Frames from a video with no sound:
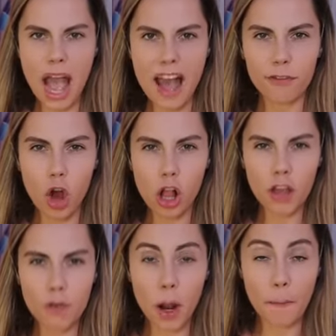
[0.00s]
have all
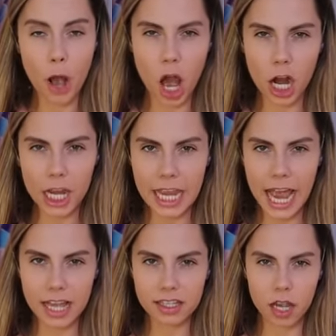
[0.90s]
of our party
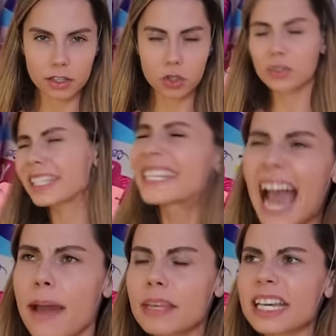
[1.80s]
hats on, so it's
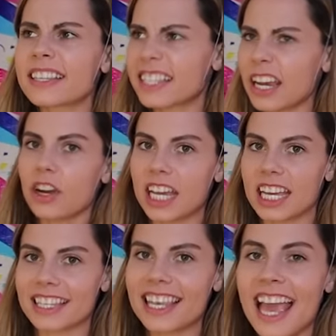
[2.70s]
time to get
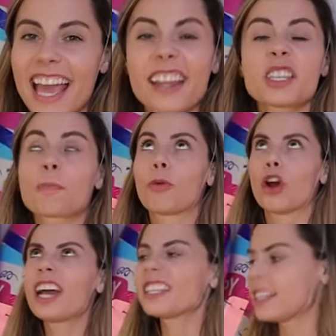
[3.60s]
serious! It is
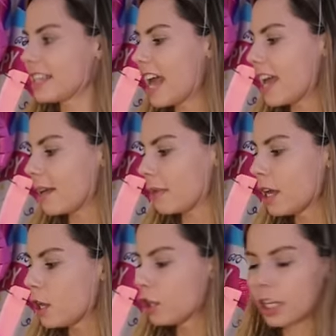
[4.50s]
present time!
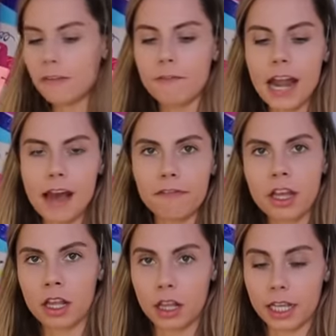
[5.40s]
Look at
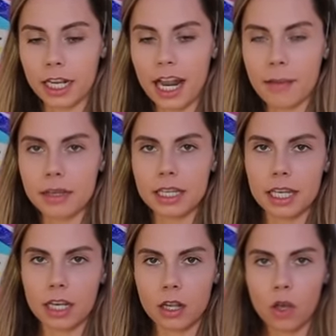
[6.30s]
Fluff, look at
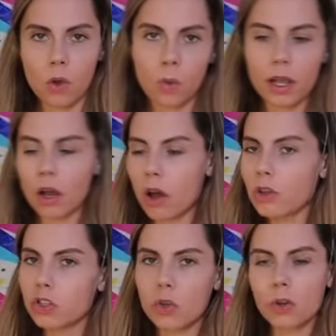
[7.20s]
Llamabean. We are
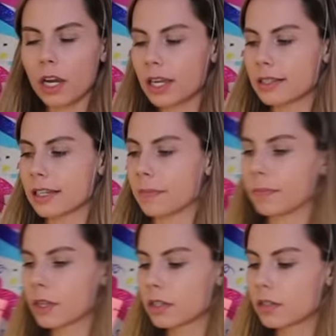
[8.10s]
all so crazy.
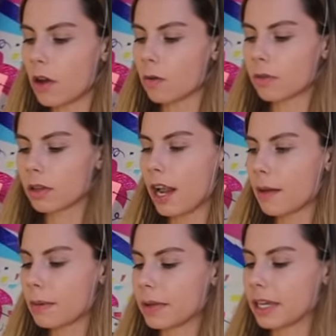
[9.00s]
So,
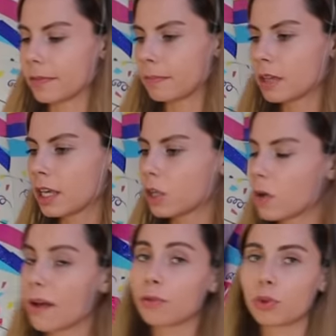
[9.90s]
Llamabean,
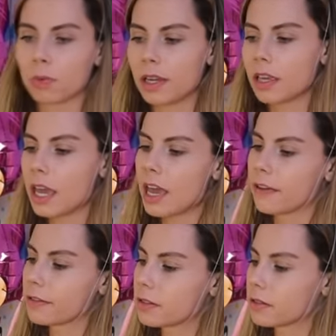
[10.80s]
you have 3
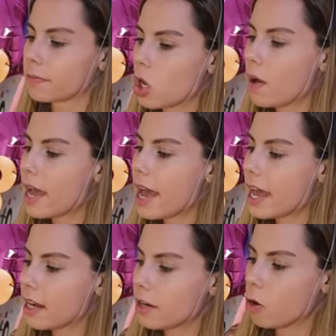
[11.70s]
gifts. Go
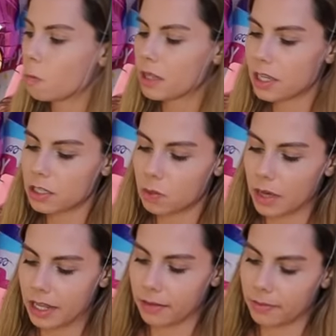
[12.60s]
ahead and open this one.